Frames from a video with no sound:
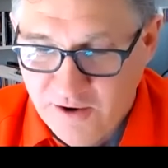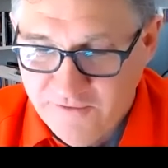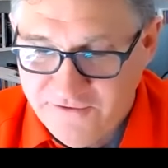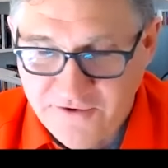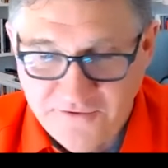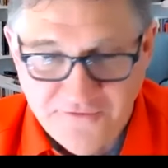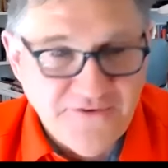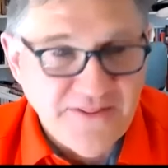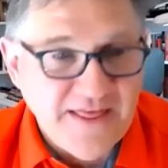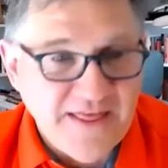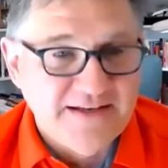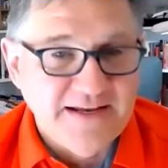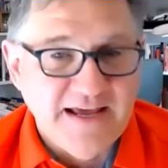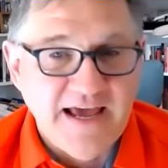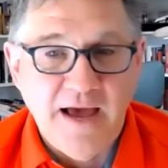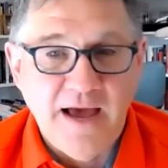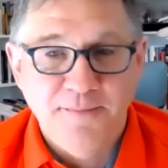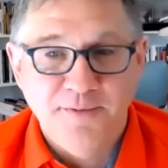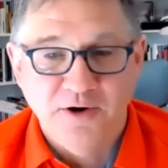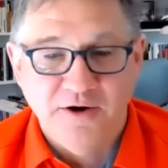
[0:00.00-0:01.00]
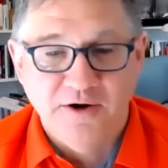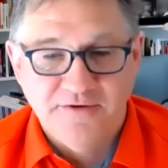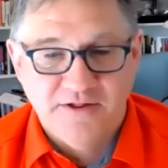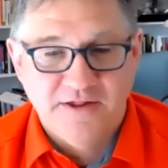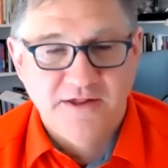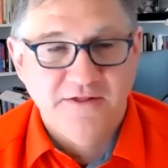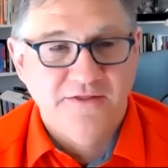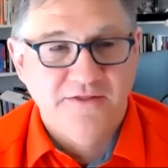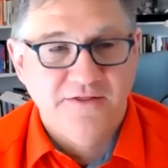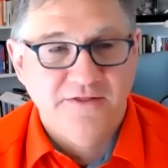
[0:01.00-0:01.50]
For that to happen,
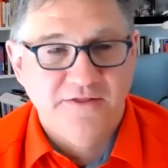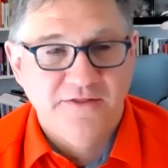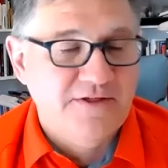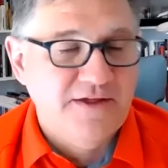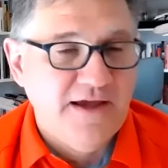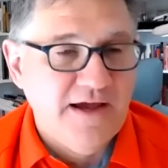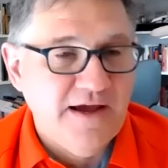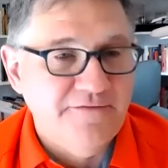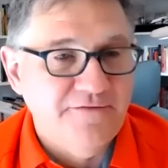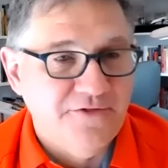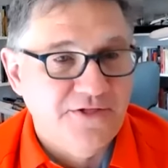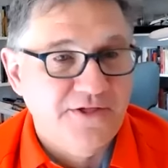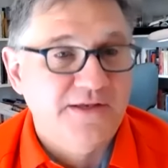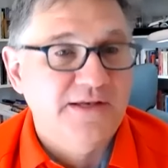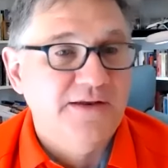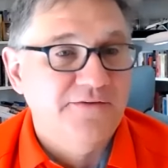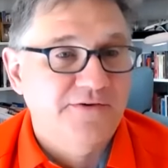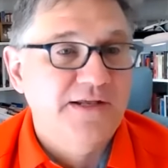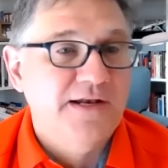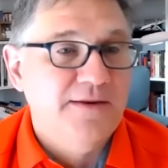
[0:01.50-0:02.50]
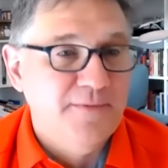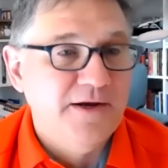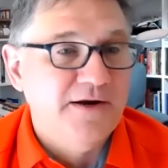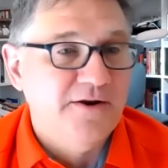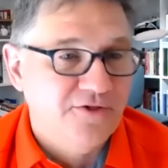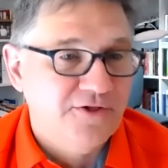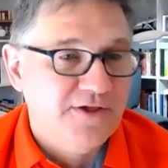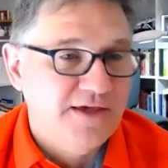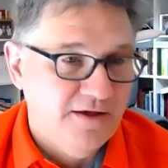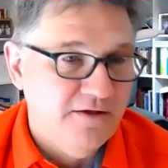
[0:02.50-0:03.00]
obviously this has to have a significant amount
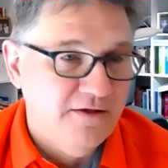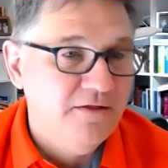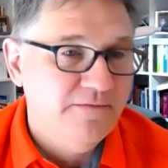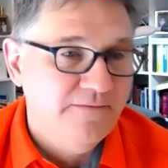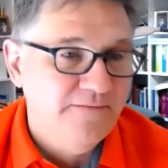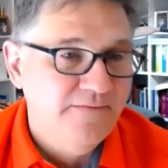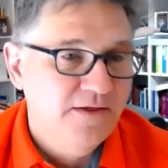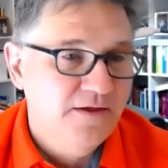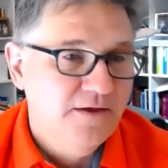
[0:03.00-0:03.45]
of scale.